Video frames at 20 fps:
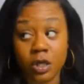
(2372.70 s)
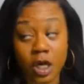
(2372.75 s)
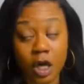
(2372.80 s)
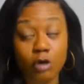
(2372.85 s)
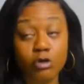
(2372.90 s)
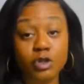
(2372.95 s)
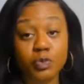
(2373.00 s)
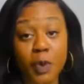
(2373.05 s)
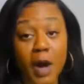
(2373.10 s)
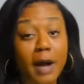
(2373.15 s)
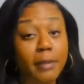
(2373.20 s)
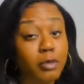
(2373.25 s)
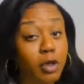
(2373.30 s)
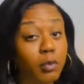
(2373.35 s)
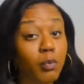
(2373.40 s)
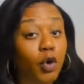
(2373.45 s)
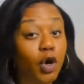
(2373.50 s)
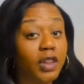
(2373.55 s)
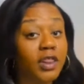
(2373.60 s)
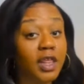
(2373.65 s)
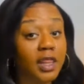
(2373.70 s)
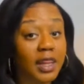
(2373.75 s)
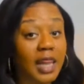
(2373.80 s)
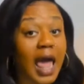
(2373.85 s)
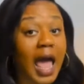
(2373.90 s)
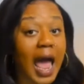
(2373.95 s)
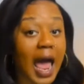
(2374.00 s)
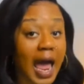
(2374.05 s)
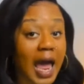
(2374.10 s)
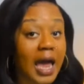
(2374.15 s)
It was probably more than
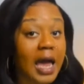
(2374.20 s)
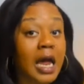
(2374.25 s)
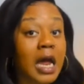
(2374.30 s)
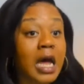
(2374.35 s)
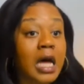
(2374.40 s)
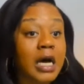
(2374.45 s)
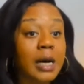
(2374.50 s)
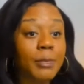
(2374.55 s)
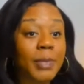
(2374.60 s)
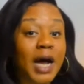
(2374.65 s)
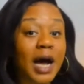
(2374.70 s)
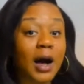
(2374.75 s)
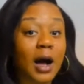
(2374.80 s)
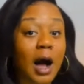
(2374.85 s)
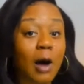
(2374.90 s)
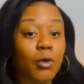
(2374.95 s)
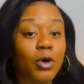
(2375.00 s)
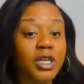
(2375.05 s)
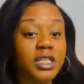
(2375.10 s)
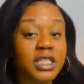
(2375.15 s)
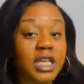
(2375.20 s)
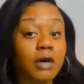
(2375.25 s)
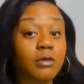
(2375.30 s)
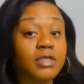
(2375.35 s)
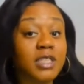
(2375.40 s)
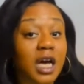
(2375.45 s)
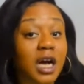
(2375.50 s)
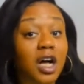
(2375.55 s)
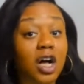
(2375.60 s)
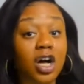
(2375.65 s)
that, but I want to say it
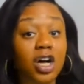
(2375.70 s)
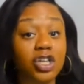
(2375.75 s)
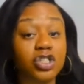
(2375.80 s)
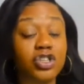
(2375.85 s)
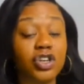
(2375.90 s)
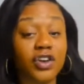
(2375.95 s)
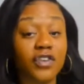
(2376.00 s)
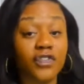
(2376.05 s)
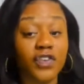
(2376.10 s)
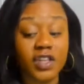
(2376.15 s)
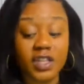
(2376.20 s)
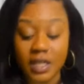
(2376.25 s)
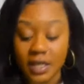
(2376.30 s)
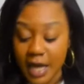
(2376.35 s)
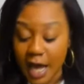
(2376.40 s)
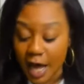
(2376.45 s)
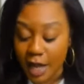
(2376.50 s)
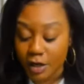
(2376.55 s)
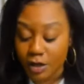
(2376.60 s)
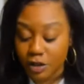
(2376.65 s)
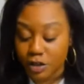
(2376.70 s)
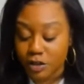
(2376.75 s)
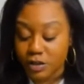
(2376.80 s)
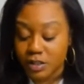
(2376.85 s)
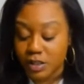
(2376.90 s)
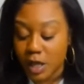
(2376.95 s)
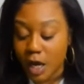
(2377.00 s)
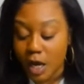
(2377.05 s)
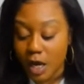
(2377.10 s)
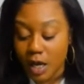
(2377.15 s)
was like $150
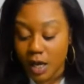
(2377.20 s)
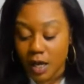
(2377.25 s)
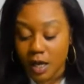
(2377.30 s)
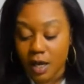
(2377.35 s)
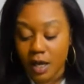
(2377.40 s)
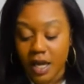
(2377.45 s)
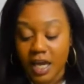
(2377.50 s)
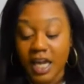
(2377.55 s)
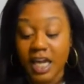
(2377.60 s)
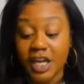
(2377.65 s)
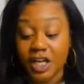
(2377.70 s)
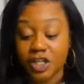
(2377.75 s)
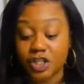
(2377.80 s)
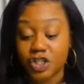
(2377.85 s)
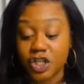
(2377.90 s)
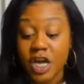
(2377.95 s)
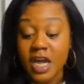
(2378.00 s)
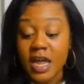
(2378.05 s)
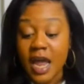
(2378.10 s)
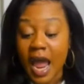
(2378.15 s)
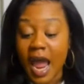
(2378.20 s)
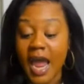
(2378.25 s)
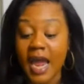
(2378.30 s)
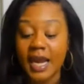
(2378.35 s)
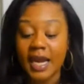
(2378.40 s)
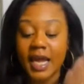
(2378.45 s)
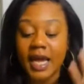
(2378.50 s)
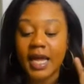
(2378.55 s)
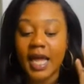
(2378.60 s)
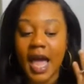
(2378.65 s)
each.
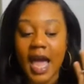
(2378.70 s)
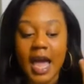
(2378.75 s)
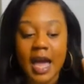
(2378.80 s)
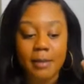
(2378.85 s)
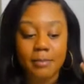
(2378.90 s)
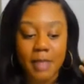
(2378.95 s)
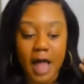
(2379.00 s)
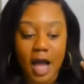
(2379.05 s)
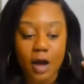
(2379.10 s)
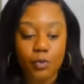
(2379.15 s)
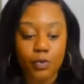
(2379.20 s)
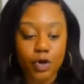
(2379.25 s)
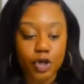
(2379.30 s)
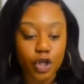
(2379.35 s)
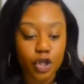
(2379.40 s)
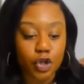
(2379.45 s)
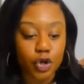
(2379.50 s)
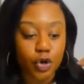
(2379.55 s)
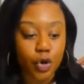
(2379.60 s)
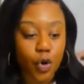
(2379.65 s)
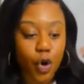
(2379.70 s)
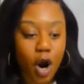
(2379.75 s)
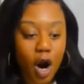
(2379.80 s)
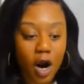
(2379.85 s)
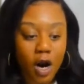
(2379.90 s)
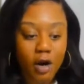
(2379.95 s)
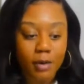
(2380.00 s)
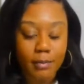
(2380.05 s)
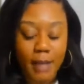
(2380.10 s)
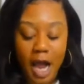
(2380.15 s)
And it came like with a little
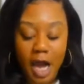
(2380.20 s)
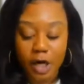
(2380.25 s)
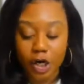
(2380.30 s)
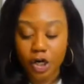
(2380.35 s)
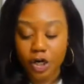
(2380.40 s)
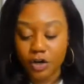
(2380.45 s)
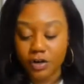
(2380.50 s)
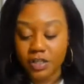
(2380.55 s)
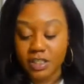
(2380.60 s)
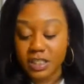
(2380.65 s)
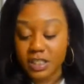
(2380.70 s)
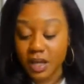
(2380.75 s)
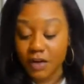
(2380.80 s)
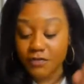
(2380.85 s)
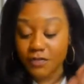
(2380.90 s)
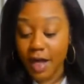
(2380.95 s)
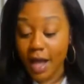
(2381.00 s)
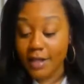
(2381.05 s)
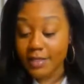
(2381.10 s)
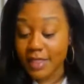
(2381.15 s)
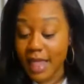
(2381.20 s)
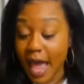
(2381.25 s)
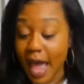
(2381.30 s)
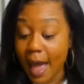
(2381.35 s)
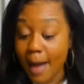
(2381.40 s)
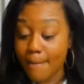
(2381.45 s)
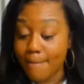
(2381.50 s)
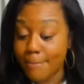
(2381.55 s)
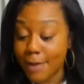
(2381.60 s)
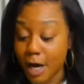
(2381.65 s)
heart monitor and stuff like
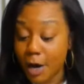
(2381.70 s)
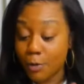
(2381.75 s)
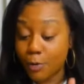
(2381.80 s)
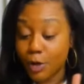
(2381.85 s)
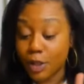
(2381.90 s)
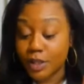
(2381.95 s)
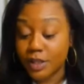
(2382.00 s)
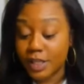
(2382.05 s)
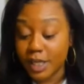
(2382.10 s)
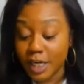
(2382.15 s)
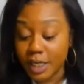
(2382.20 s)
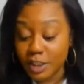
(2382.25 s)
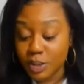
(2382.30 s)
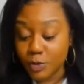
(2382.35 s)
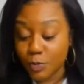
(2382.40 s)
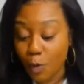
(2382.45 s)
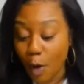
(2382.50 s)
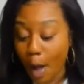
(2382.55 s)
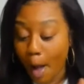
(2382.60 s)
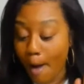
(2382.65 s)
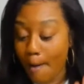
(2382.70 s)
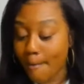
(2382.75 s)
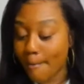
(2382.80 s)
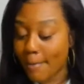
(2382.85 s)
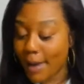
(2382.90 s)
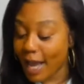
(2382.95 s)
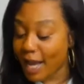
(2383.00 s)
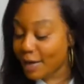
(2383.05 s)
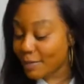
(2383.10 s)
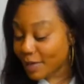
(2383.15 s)
that. But with this one,
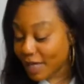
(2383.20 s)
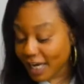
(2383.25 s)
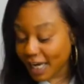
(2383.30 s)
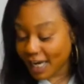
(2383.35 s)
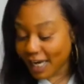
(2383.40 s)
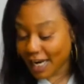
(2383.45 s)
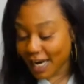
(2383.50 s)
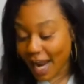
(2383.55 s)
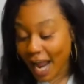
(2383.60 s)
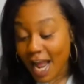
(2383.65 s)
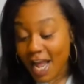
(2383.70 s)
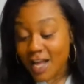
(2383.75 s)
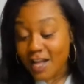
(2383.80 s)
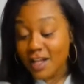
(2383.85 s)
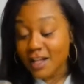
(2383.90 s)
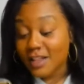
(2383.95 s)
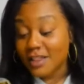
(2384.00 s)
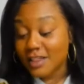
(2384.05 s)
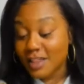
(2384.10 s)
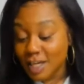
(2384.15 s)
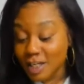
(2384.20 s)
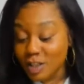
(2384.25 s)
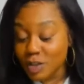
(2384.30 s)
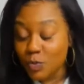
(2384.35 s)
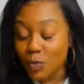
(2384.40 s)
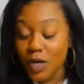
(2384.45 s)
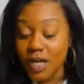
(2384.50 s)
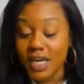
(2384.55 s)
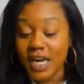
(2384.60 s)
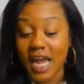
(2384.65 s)
baby, this
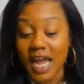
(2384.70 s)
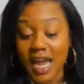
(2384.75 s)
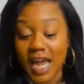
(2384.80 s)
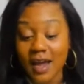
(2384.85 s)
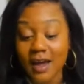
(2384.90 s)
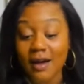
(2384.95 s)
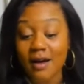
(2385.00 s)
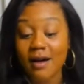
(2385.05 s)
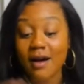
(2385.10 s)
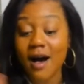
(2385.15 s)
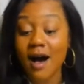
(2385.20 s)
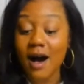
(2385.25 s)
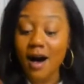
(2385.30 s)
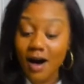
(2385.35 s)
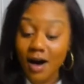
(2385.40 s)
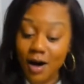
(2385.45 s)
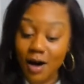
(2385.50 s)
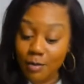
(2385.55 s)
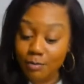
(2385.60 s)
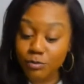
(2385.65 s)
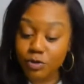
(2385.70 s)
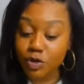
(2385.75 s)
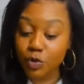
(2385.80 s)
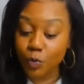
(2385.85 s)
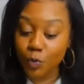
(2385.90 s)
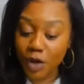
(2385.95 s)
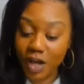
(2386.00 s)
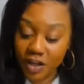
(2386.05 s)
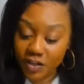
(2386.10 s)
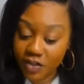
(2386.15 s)
one, it comes
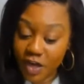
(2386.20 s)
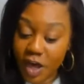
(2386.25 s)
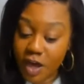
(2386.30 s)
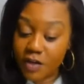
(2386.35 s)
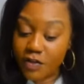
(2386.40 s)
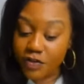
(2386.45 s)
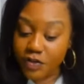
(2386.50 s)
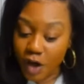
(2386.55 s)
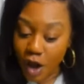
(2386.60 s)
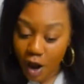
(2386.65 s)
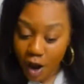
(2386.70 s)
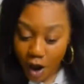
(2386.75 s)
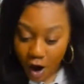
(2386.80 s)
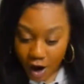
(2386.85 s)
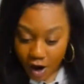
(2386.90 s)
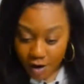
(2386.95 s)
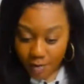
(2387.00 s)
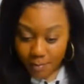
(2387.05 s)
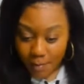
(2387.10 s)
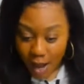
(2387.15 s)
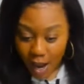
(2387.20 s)
with the heart